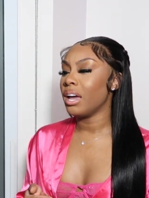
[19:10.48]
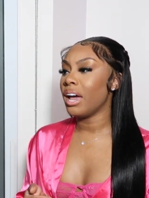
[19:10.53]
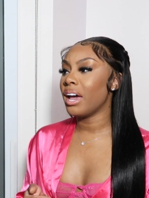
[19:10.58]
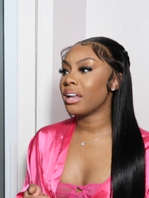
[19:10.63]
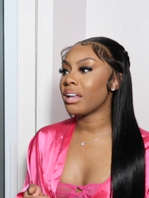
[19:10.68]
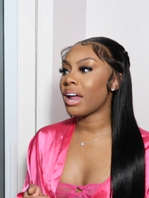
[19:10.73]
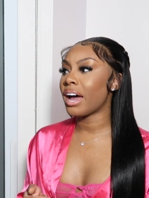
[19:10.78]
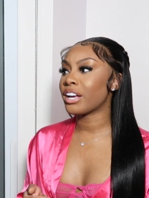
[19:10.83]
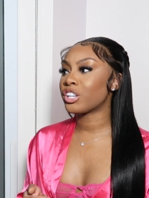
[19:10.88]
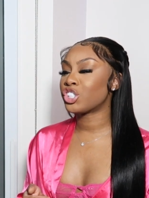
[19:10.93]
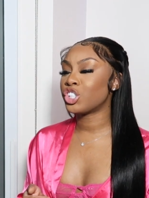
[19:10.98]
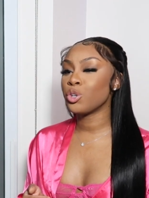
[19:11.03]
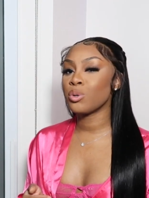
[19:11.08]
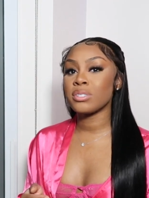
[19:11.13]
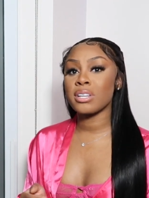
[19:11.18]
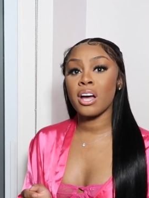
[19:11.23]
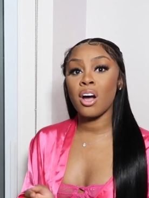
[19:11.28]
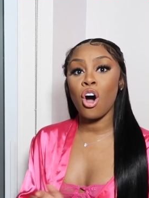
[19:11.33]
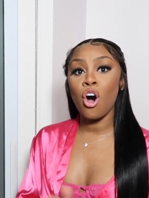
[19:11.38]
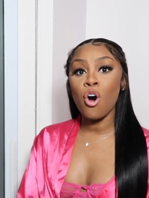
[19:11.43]
And like, she
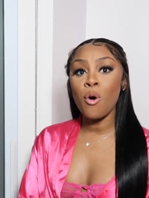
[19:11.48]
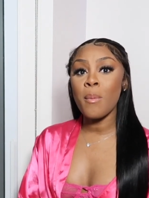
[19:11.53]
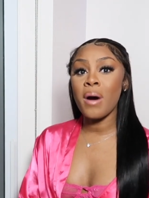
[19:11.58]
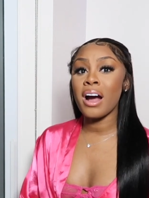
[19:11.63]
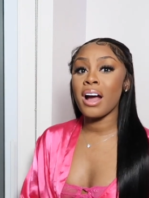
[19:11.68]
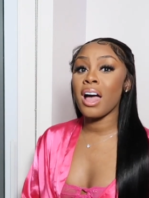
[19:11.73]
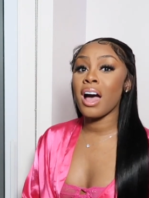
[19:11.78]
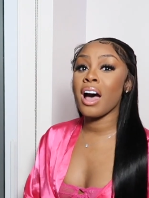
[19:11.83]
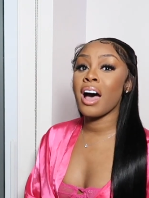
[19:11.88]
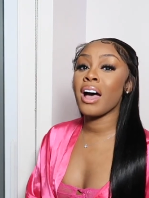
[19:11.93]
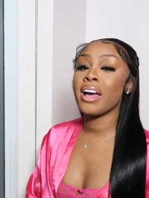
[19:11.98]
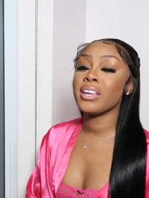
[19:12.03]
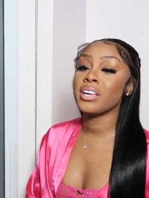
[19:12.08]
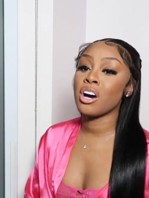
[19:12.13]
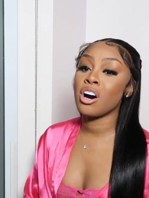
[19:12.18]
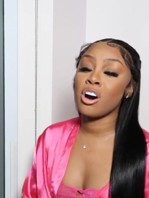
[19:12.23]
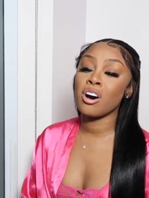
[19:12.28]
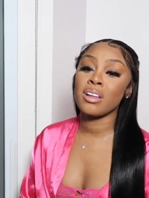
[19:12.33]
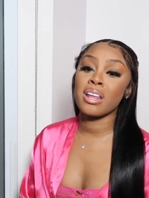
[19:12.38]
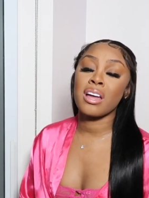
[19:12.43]
was like, oh my God,
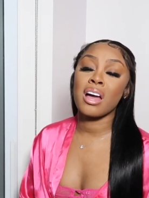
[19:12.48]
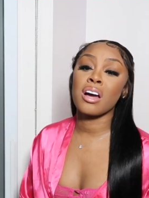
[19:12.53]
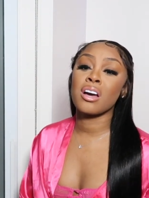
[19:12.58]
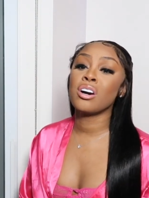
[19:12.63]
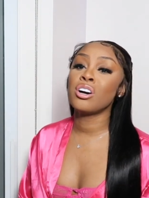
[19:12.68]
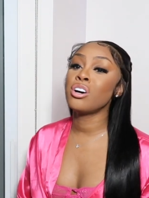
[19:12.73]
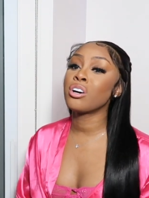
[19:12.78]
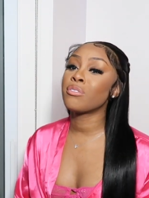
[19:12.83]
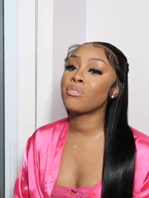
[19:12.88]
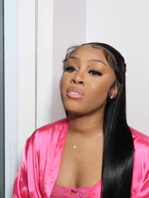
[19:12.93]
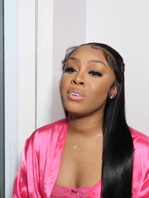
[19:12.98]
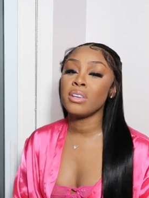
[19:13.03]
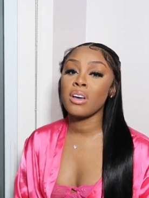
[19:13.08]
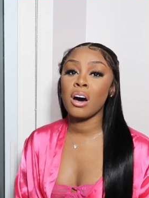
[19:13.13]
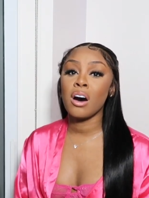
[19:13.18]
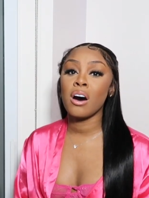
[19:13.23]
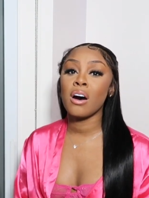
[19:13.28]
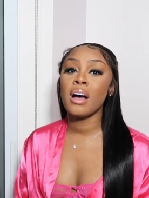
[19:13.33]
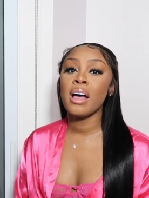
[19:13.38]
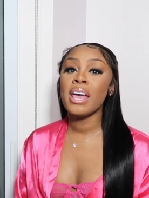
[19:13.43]
y'all, like, I cooked for
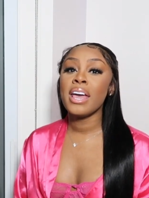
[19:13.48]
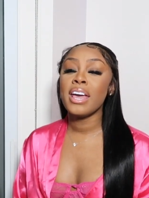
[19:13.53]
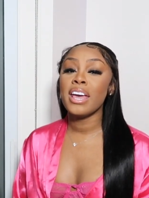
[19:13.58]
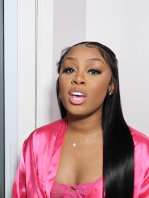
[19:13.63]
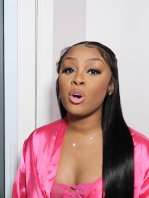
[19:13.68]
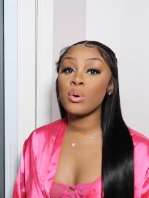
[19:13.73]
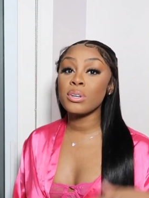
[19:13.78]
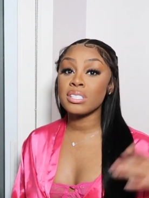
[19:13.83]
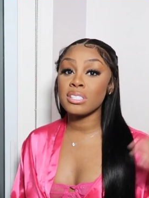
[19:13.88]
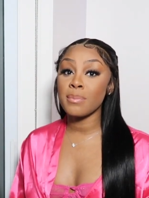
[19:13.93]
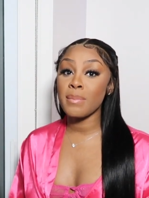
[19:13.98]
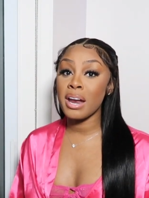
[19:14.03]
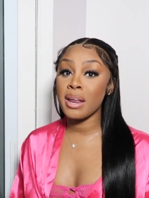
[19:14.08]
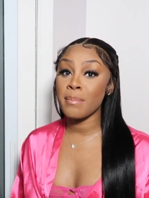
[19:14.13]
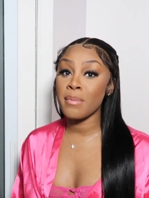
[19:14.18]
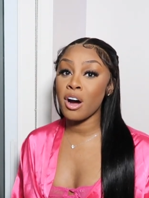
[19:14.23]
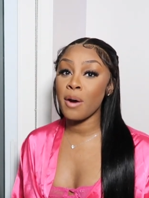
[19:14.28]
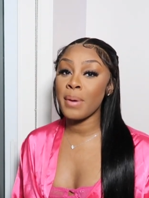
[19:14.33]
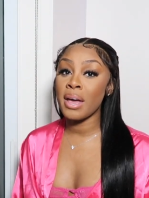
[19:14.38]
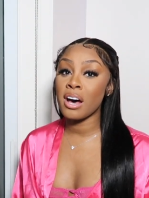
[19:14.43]
y'all. It was
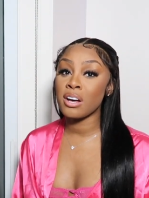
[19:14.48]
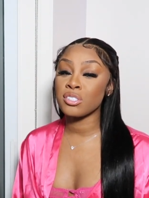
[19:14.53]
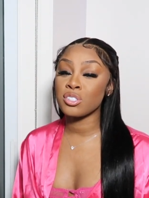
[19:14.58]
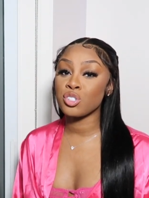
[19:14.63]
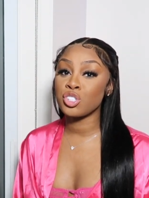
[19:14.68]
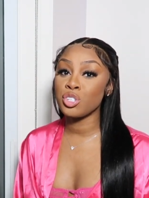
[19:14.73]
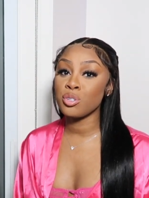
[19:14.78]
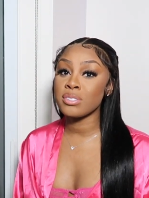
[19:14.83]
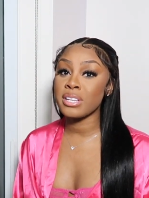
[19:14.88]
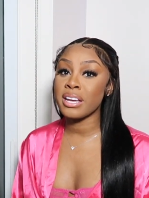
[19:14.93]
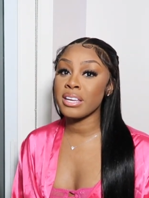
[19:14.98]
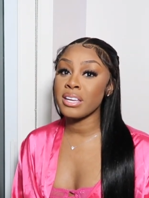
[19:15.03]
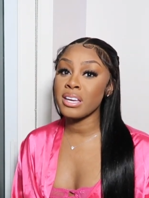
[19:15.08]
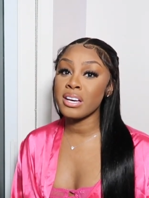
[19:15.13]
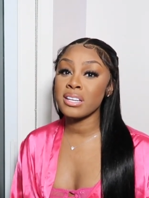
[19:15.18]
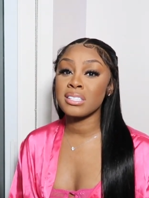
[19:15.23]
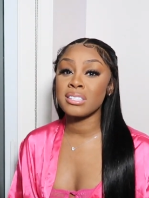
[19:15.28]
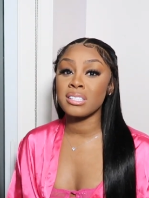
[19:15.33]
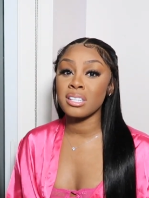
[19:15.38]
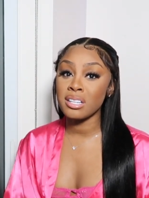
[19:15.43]
somebody mom's house. So she was like,
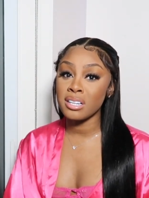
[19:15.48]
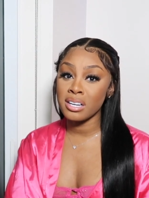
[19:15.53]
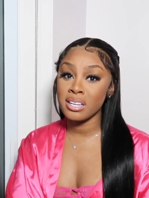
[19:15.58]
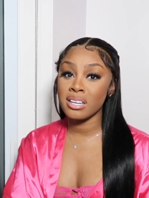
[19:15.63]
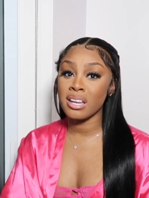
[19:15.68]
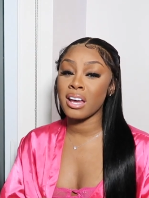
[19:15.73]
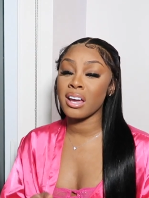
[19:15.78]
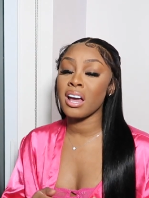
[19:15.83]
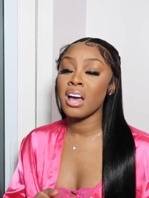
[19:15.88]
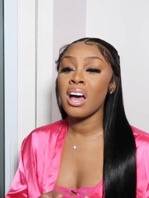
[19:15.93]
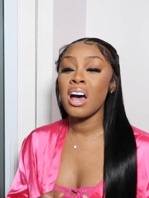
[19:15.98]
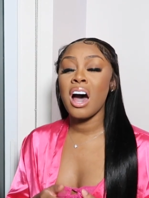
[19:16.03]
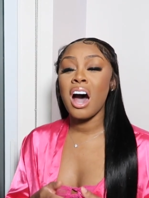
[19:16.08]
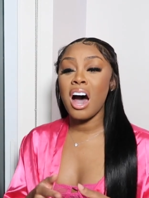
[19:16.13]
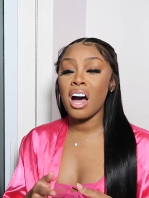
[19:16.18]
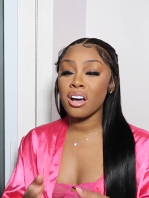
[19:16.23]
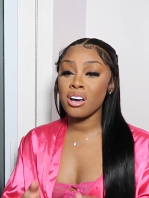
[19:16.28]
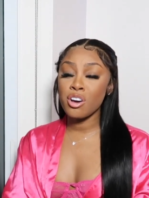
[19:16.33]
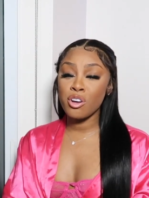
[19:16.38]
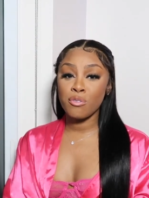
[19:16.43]
yeah, son, like,
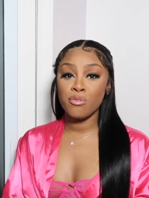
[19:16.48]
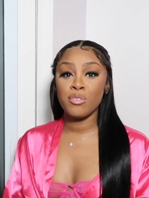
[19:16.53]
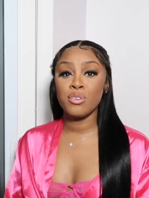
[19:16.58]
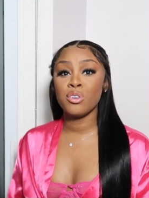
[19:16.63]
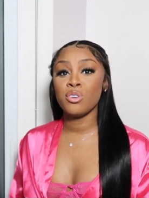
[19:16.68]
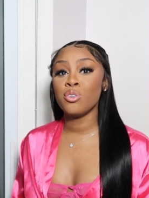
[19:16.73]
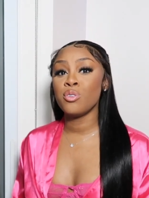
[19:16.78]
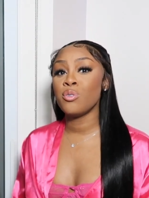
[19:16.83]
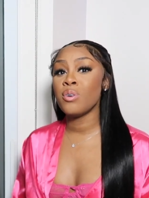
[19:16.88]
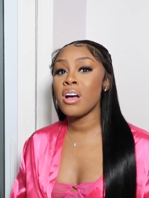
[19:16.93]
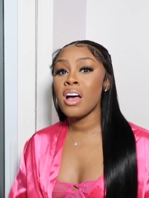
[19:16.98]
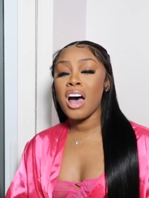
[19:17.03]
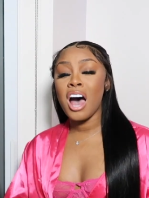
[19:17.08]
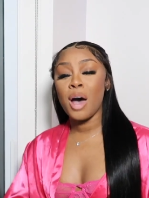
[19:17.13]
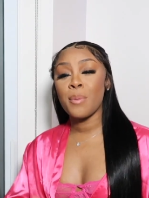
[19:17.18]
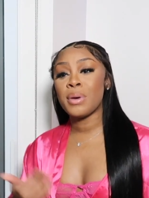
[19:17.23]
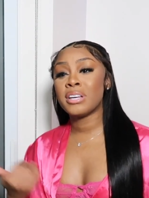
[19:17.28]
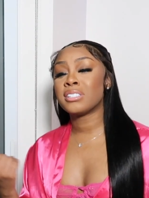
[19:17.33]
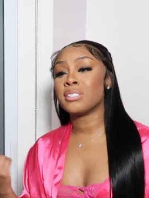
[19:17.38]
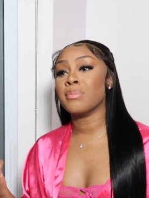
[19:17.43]
I cooked for you.
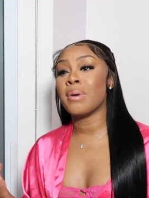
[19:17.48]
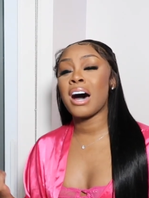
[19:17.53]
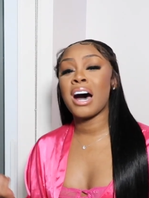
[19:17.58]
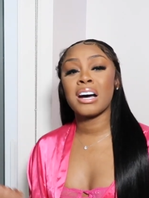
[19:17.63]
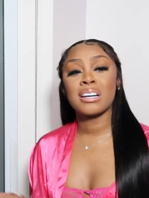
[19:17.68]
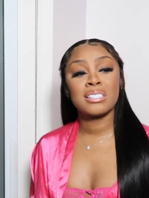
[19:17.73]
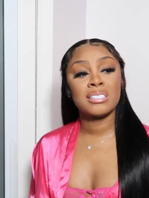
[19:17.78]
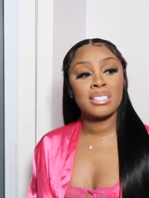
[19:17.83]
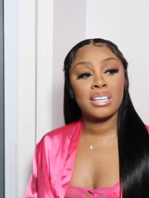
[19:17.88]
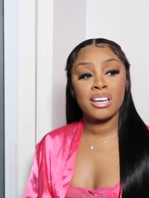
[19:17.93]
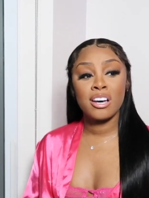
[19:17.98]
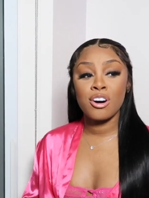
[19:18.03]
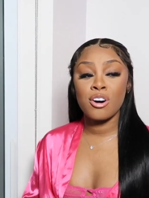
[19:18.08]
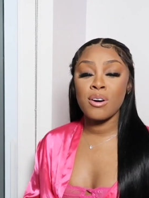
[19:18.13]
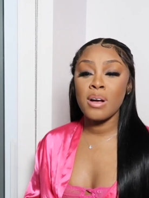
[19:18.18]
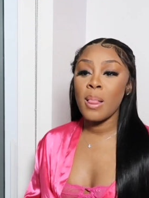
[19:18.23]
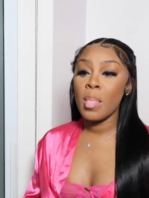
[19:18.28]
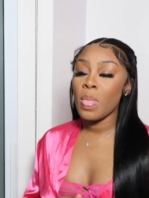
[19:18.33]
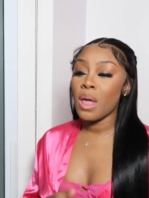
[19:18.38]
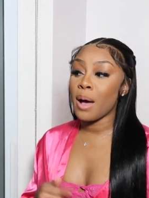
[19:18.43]
I made some
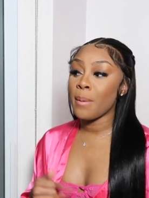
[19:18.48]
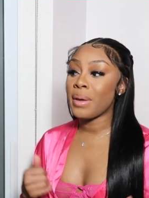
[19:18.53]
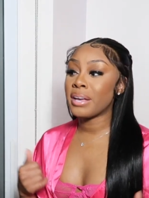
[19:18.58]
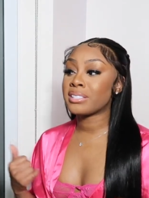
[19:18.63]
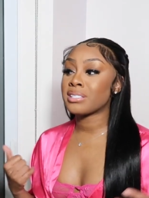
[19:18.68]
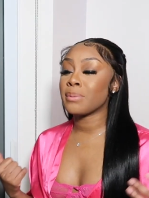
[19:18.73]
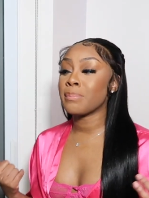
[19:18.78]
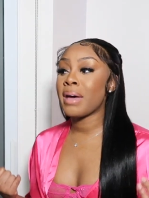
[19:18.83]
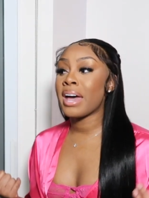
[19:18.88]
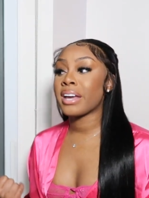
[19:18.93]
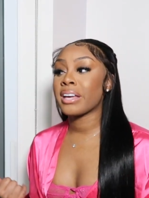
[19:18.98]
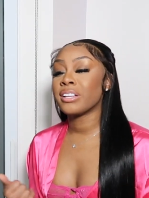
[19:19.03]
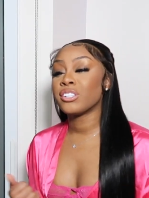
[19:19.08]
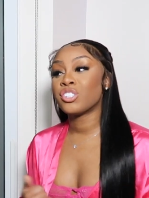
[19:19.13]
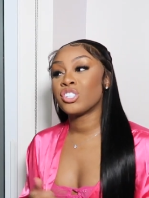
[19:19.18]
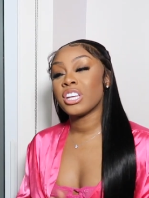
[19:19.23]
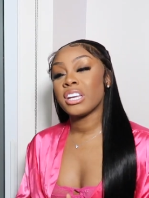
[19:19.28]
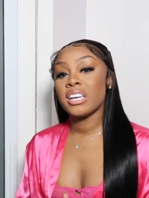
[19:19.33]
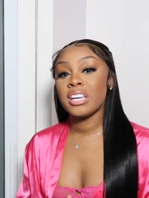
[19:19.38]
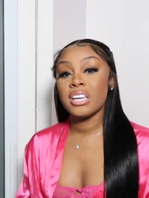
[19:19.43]
oxtail. I made some mac
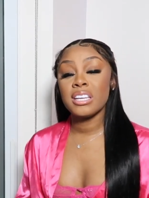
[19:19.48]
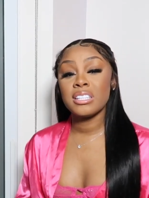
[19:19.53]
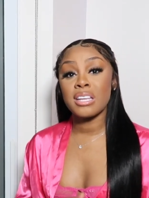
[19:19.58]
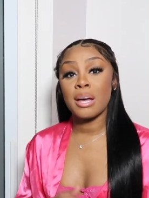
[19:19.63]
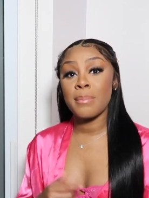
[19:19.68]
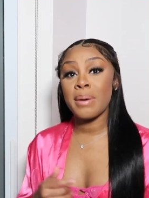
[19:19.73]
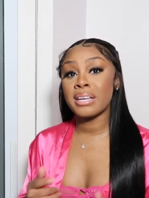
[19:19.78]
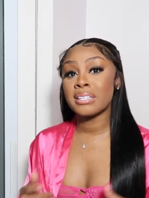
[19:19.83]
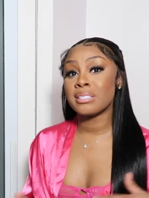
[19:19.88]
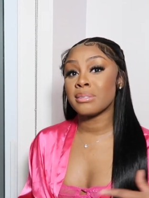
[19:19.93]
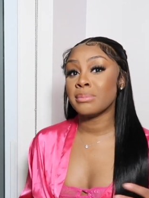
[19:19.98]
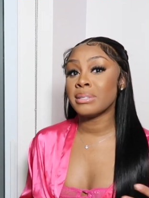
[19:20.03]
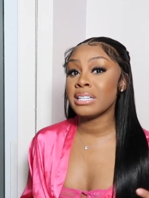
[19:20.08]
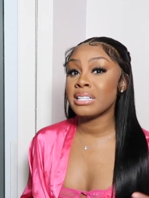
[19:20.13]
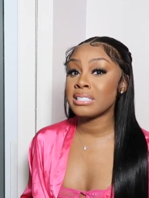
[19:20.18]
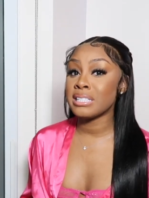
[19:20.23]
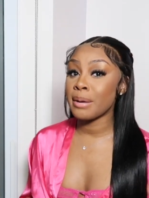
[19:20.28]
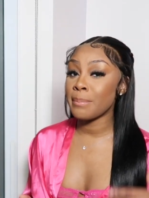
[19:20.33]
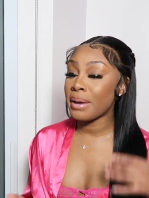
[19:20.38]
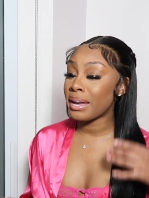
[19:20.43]
and cheese. I made some
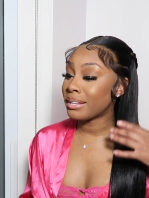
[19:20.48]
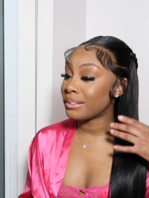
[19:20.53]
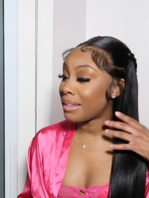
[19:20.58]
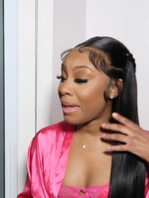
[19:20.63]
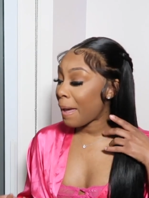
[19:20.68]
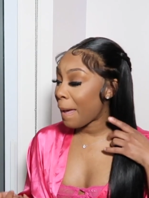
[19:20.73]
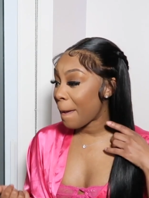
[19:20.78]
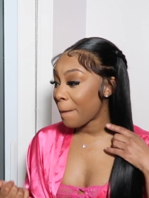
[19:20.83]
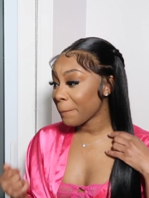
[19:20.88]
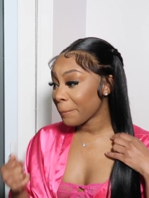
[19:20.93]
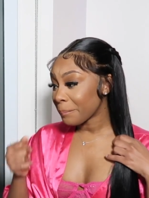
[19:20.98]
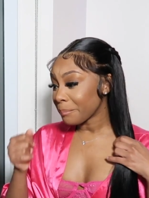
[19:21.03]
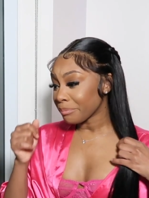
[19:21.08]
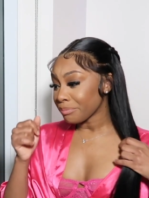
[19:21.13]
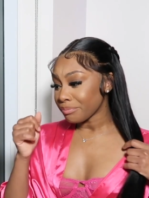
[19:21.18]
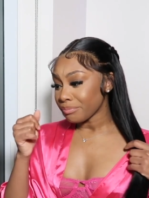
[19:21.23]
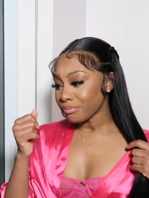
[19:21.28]
this, I made that.